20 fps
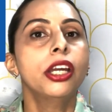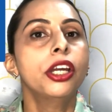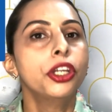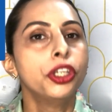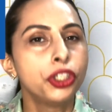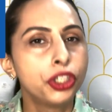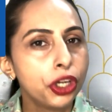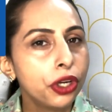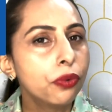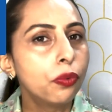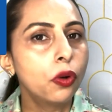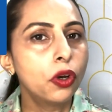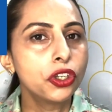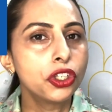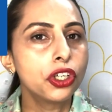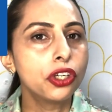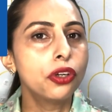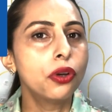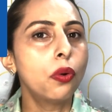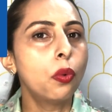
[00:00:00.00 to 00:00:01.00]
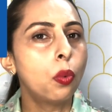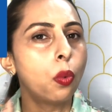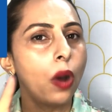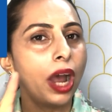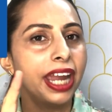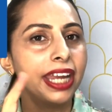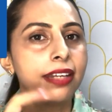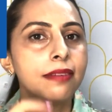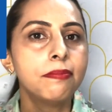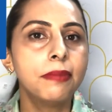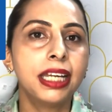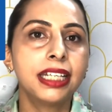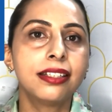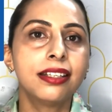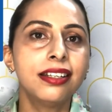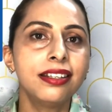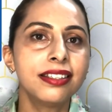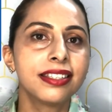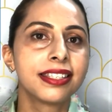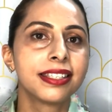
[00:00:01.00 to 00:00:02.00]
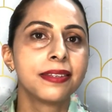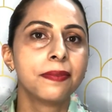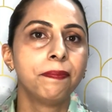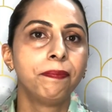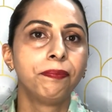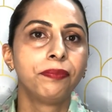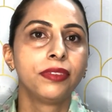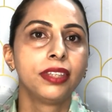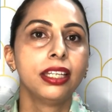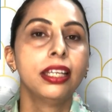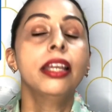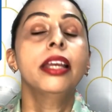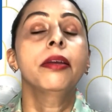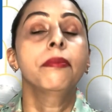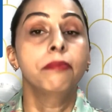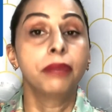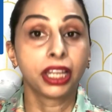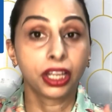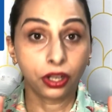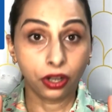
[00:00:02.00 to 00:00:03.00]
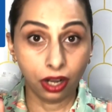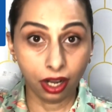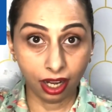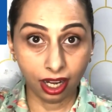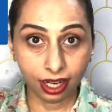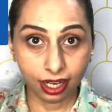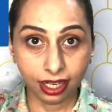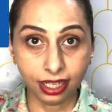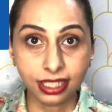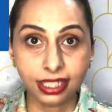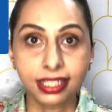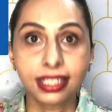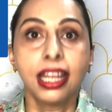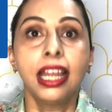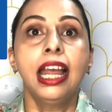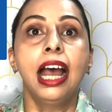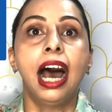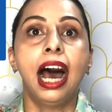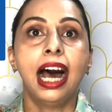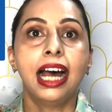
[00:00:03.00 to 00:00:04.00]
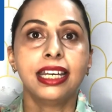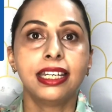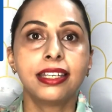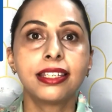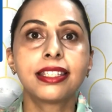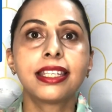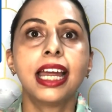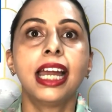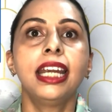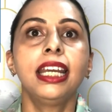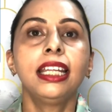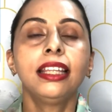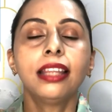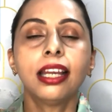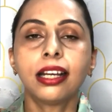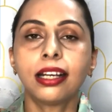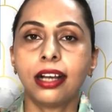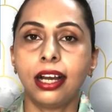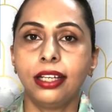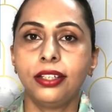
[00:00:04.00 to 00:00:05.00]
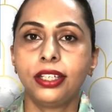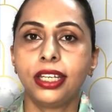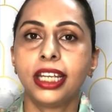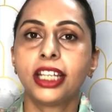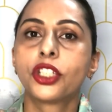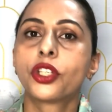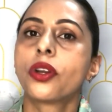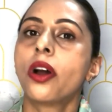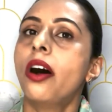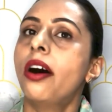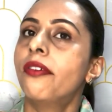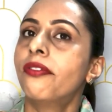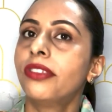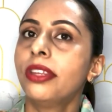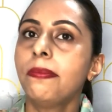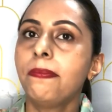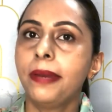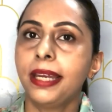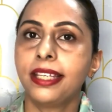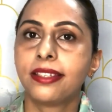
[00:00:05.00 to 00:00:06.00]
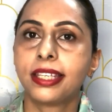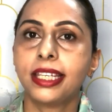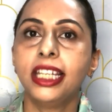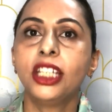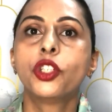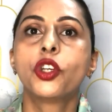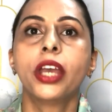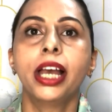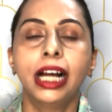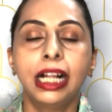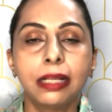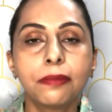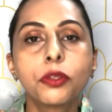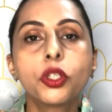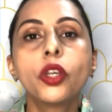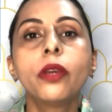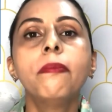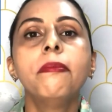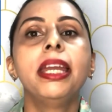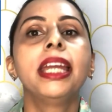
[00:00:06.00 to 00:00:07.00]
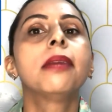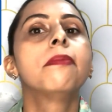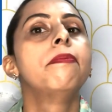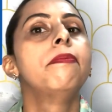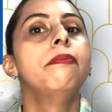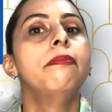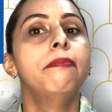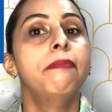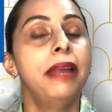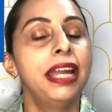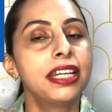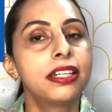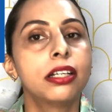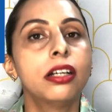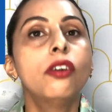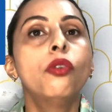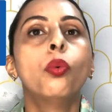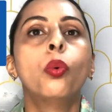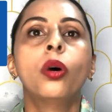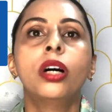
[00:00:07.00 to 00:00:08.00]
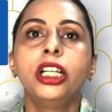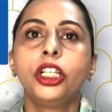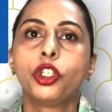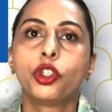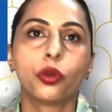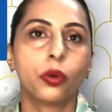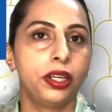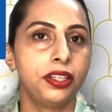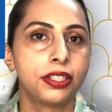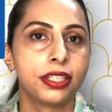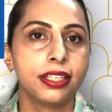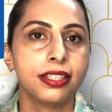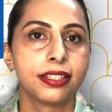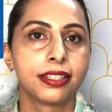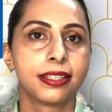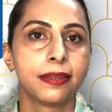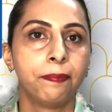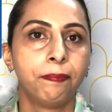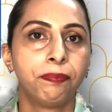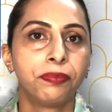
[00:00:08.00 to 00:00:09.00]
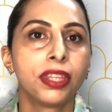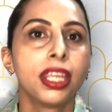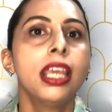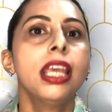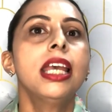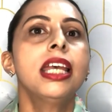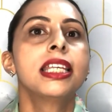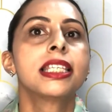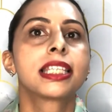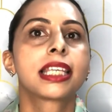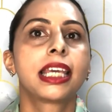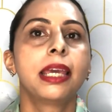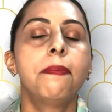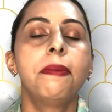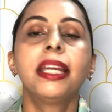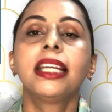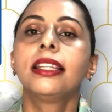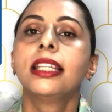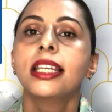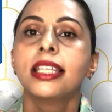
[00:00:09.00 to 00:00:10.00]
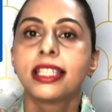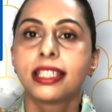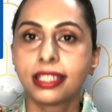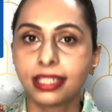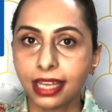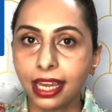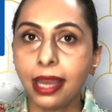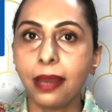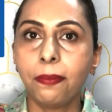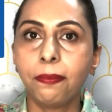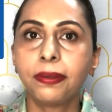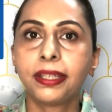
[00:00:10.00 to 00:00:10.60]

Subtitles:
Do you want to know why it matters? Because understanding the context of the passage helps you make better word choices. Skipping this step